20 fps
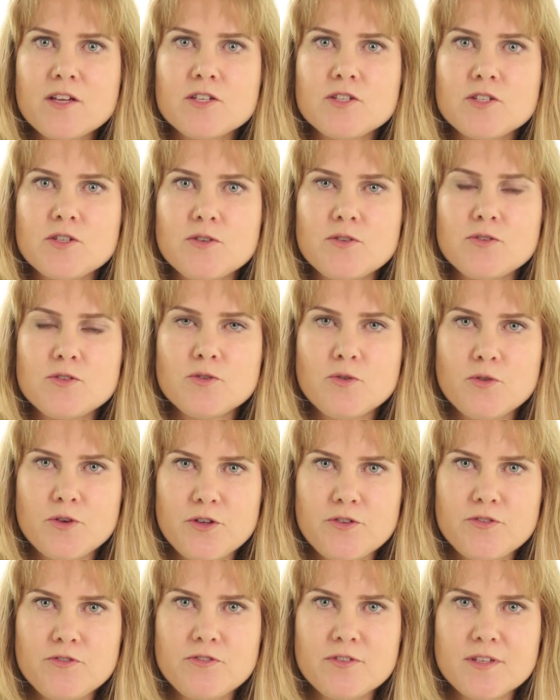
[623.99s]
to talk
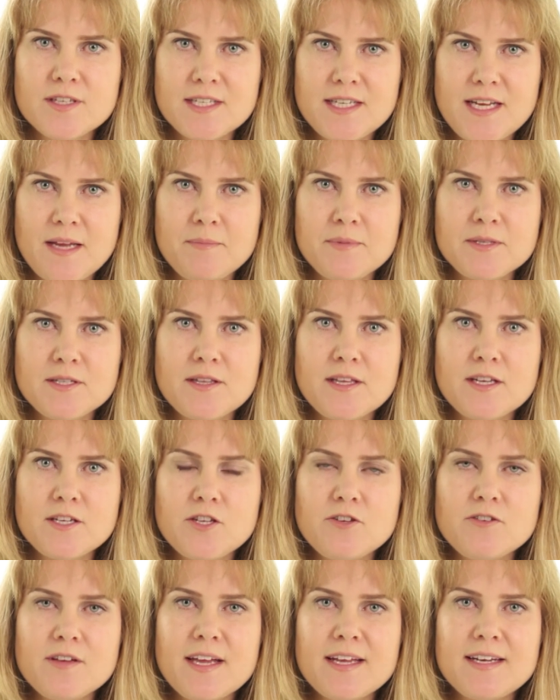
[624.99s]
you through the steps so that
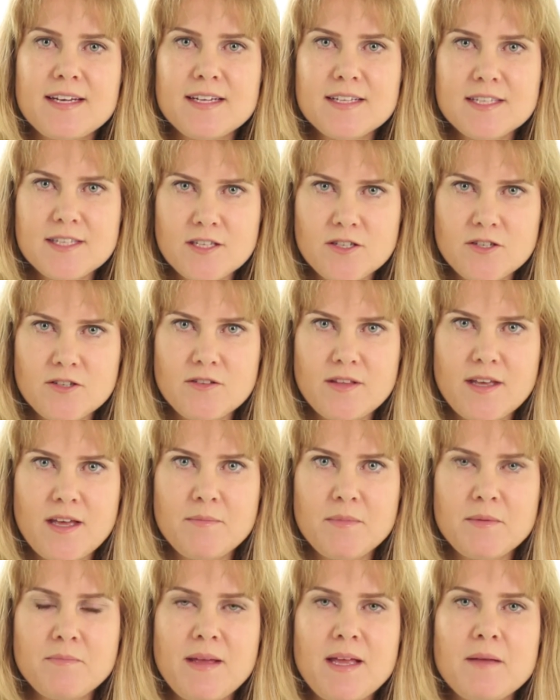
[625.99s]
you can listen to
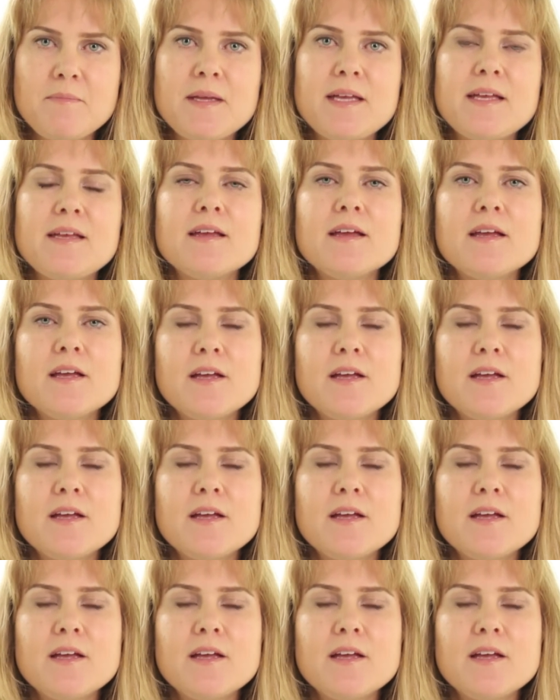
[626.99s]
them and maybe